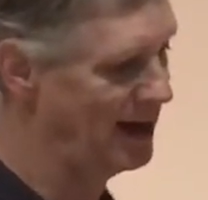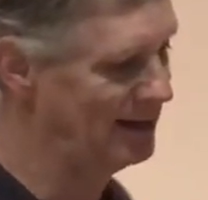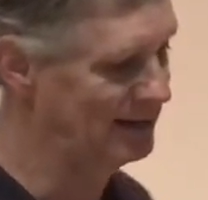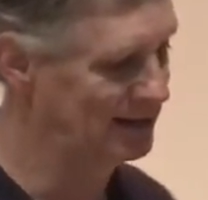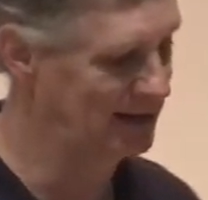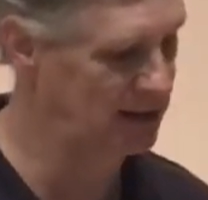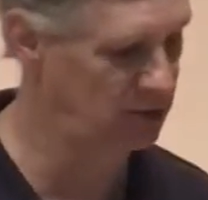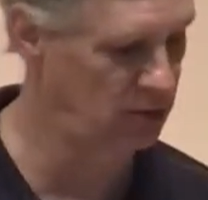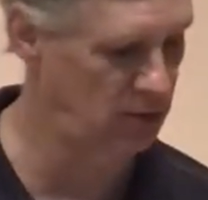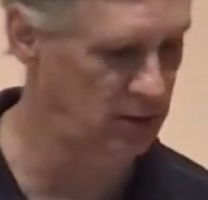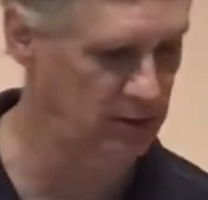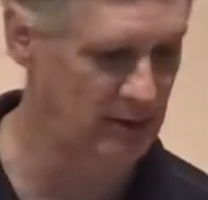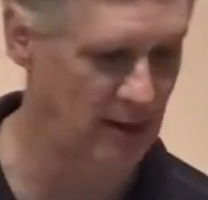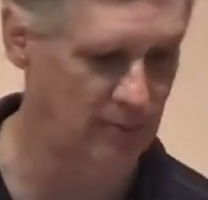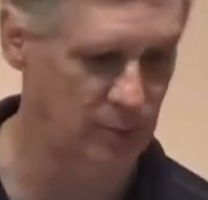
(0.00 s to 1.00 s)
a
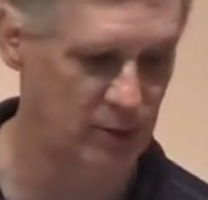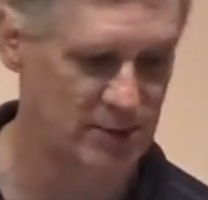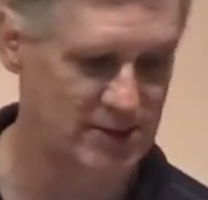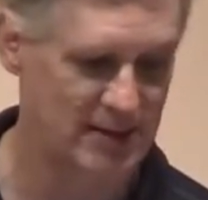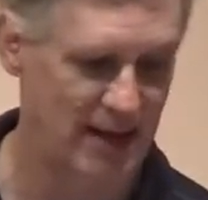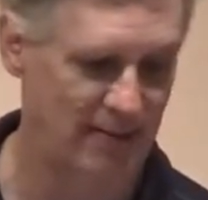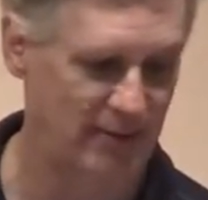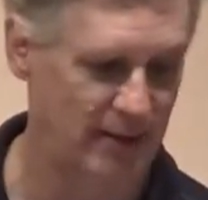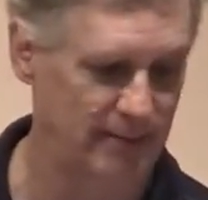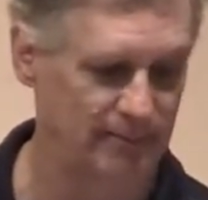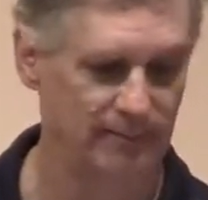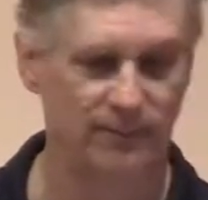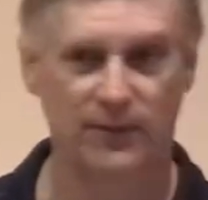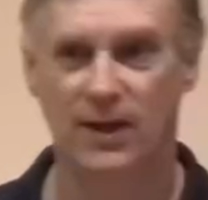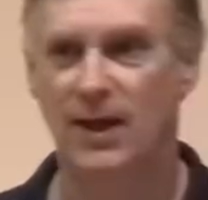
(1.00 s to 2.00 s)
literal number seven,
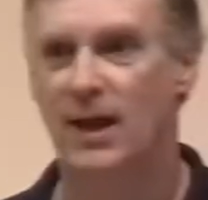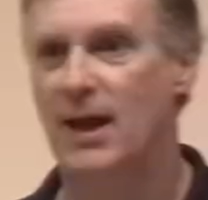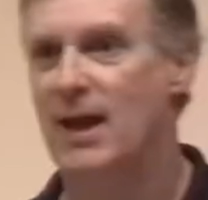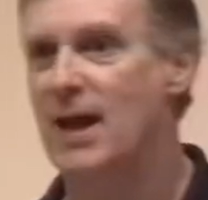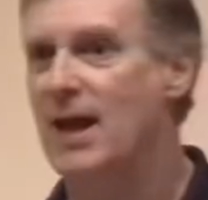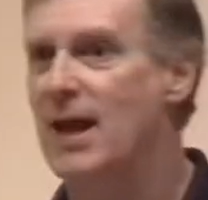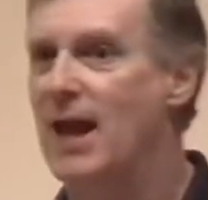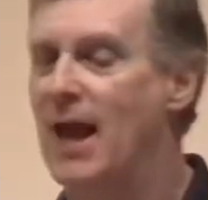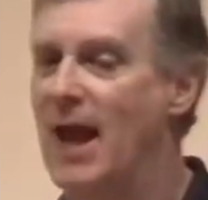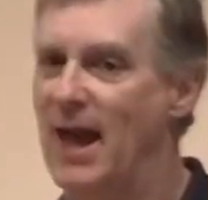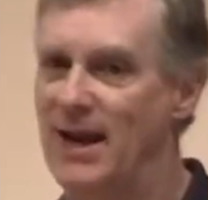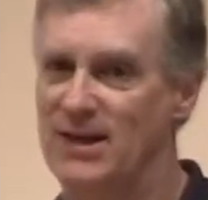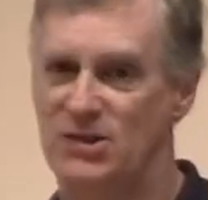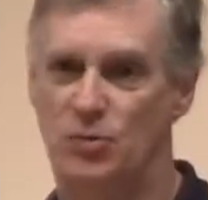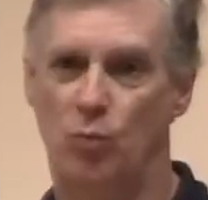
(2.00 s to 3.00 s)

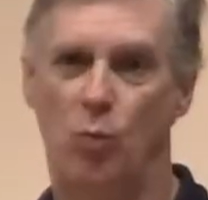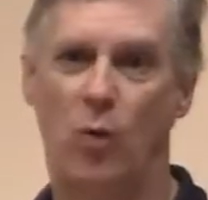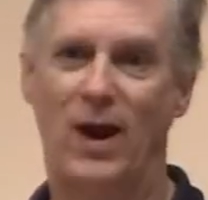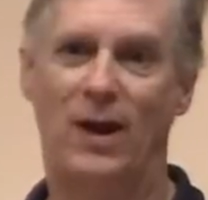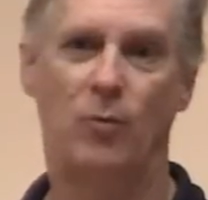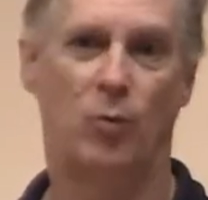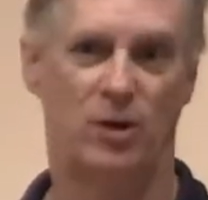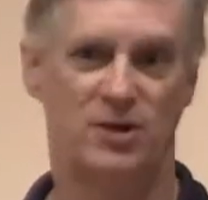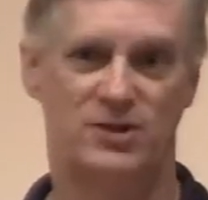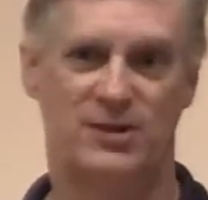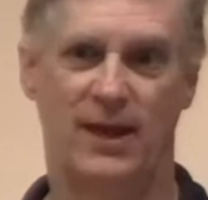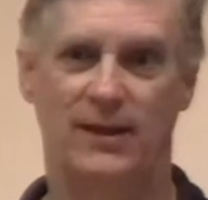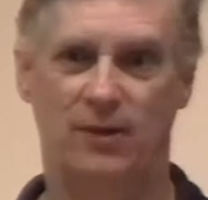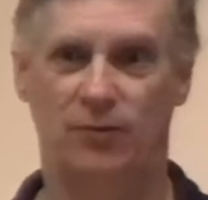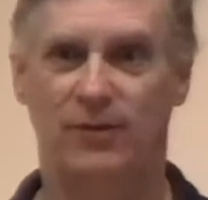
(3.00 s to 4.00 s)
and it's way worse
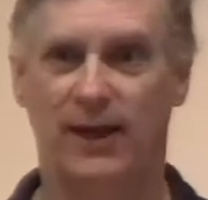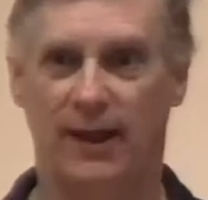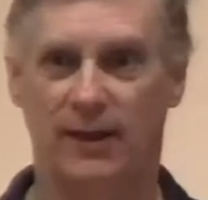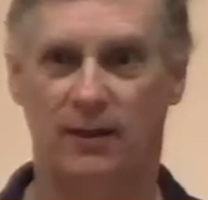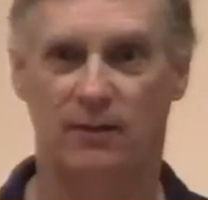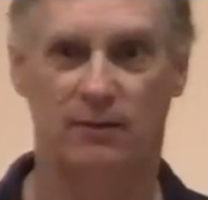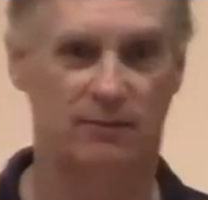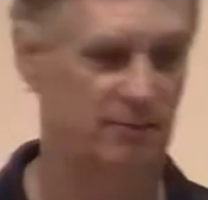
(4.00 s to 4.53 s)
than you think.